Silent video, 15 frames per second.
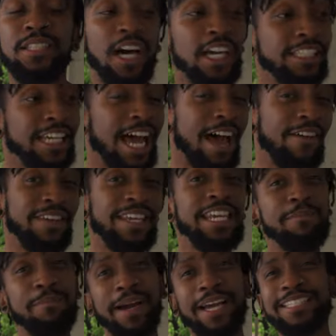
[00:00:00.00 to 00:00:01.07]
does have
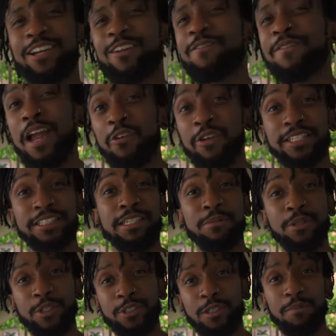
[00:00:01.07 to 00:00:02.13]
e-bikes that are very
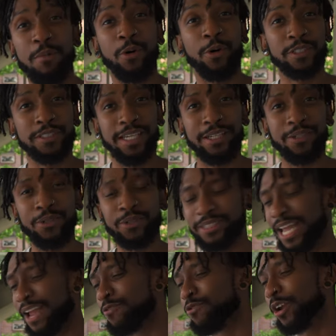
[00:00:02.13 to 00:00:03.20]
similar to motorcycles.
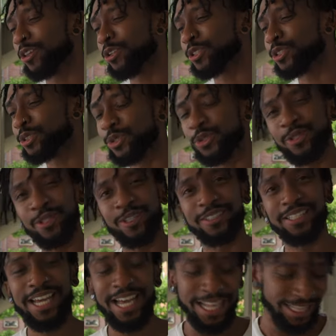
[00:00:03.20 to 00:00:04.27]
They have regular
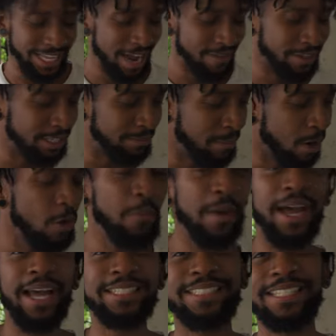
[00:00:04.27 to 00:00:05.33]
scooters, they have these
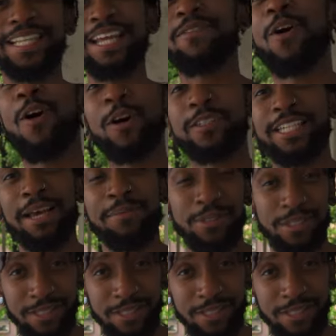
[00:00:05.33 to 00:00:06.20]
mopeds, they have all types of